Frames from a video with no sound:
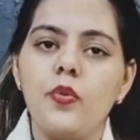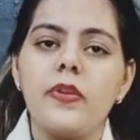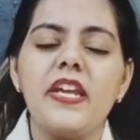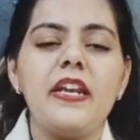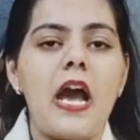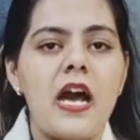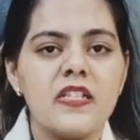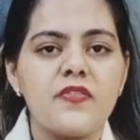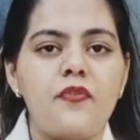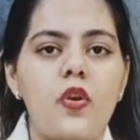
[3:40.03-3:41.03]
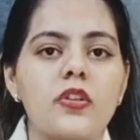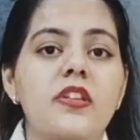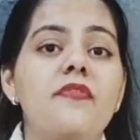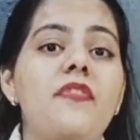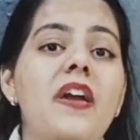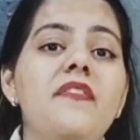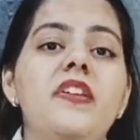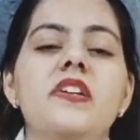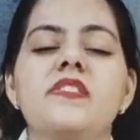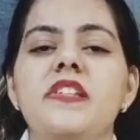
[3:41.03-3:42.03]
you can ask for the
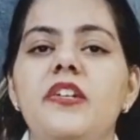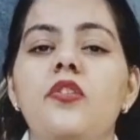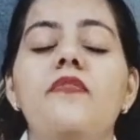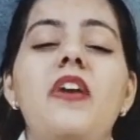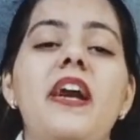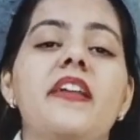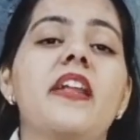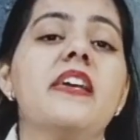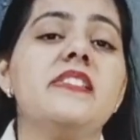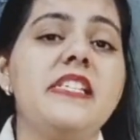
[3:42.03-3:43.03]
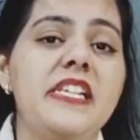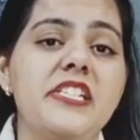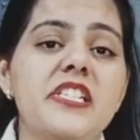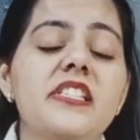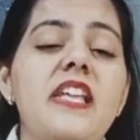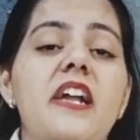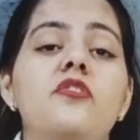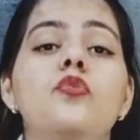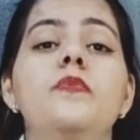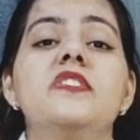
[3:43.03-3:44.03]
5-year set of INI CET,
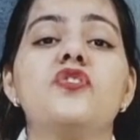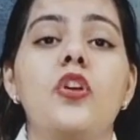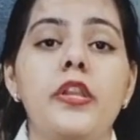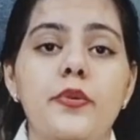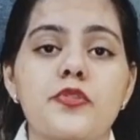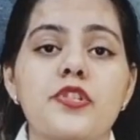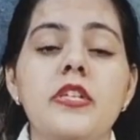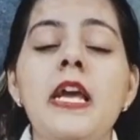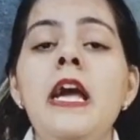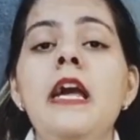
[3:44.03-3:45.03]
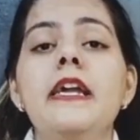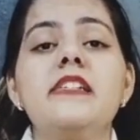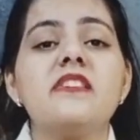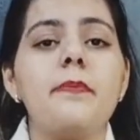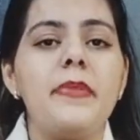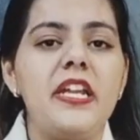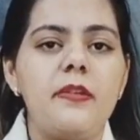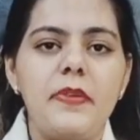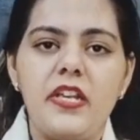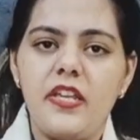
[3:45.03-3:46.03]
that too with solution. It's a
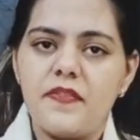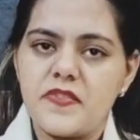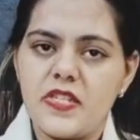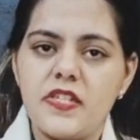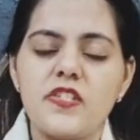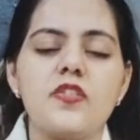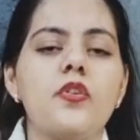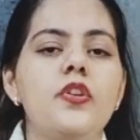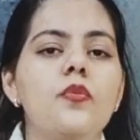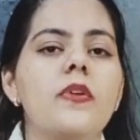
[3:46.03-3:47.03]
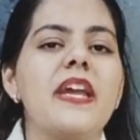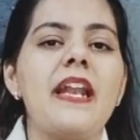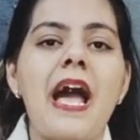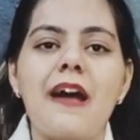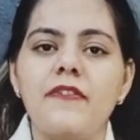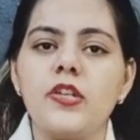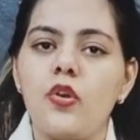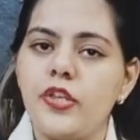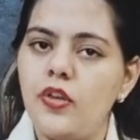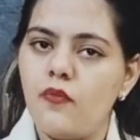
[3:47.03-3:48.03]
paid PDF set, so you can have
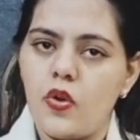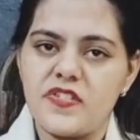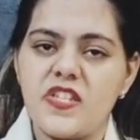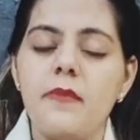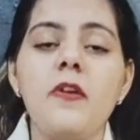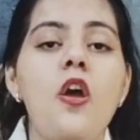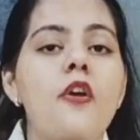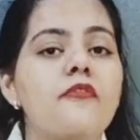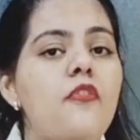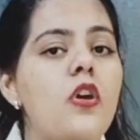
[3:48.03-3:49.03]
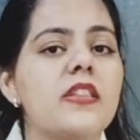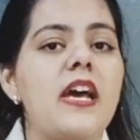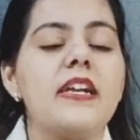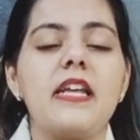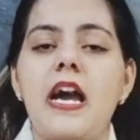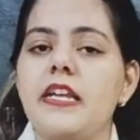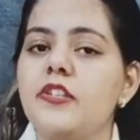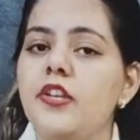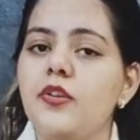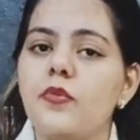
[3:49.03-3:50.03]
it on your WhatsApp. For that,
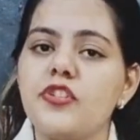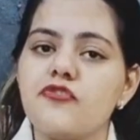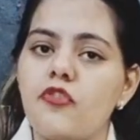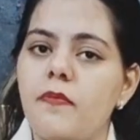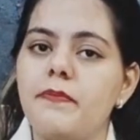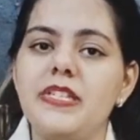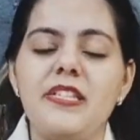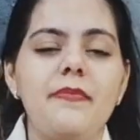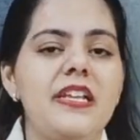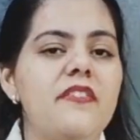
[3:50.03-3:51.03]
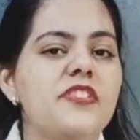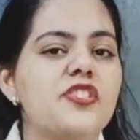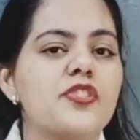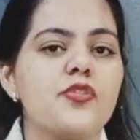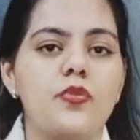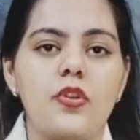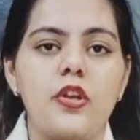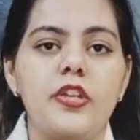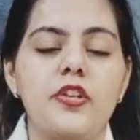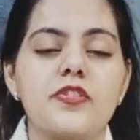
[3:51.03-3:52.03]
either you can drop me the mail which is
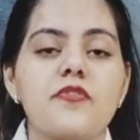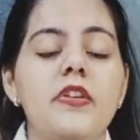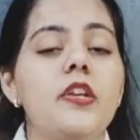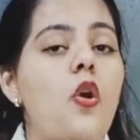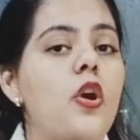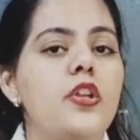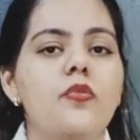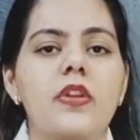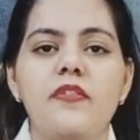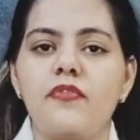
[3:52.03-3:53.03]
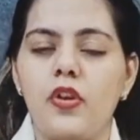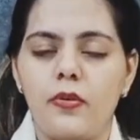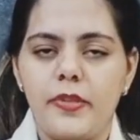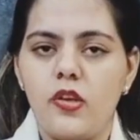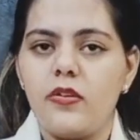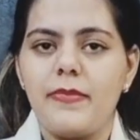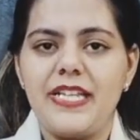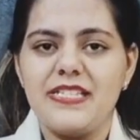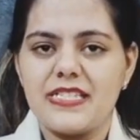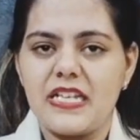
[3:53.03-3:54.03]
shown on your screen, or you can follow me on
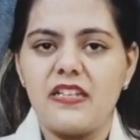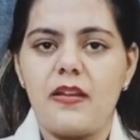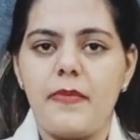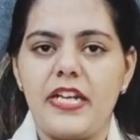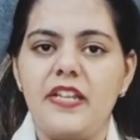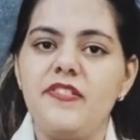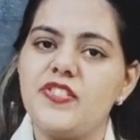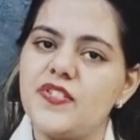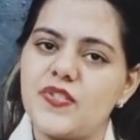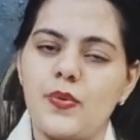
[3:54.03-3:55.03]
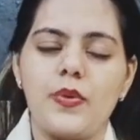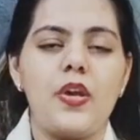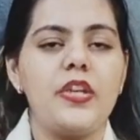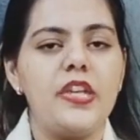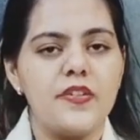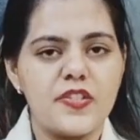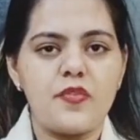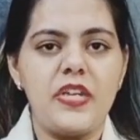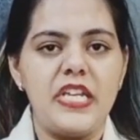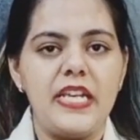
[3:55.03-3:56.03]
my Instagram ID which is shown on your
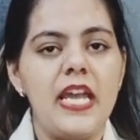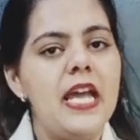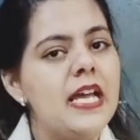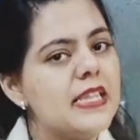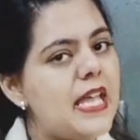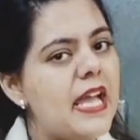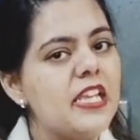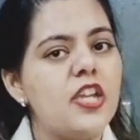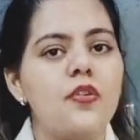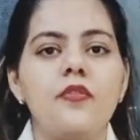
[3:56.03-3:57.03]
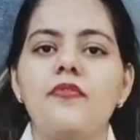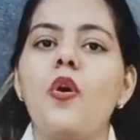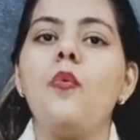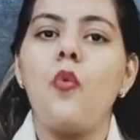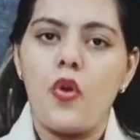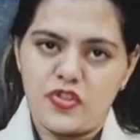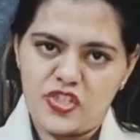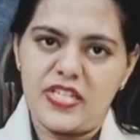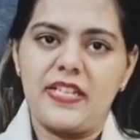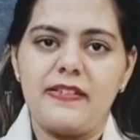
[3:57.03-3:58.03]
screen. Thank you for
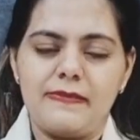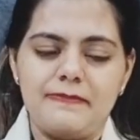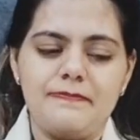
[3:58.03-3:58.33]
watching.